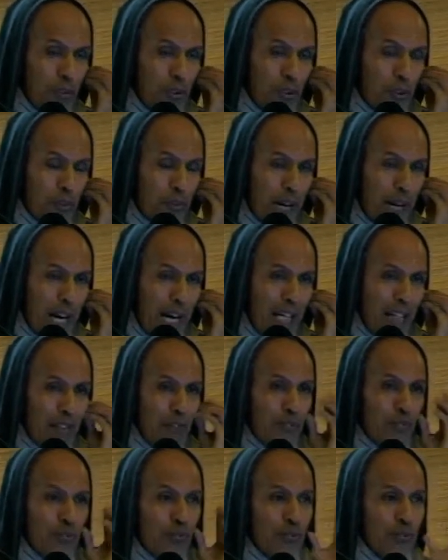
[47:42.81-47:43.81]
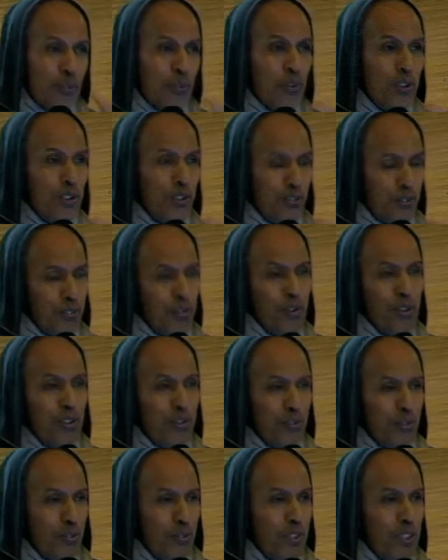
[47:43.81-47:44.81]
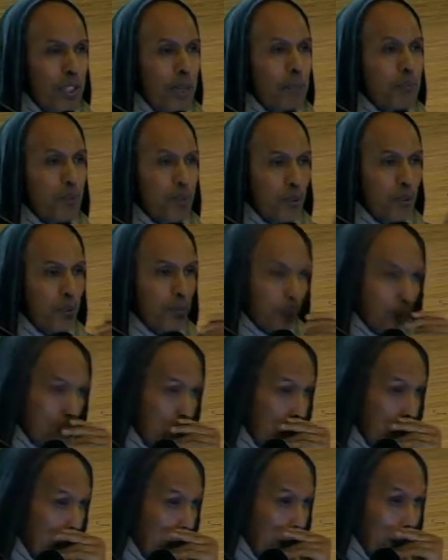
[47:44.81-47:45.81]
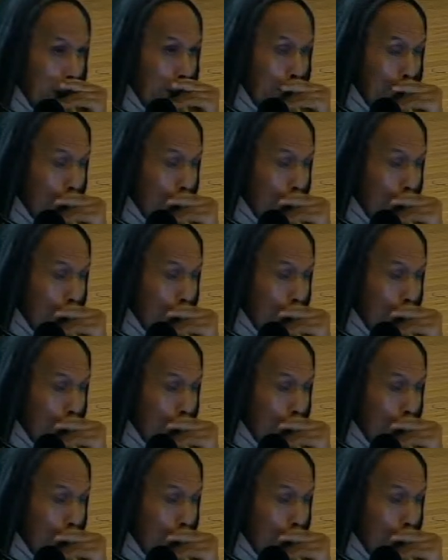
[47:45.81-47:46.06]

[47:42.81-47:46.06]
with your mind fully absorbed on me.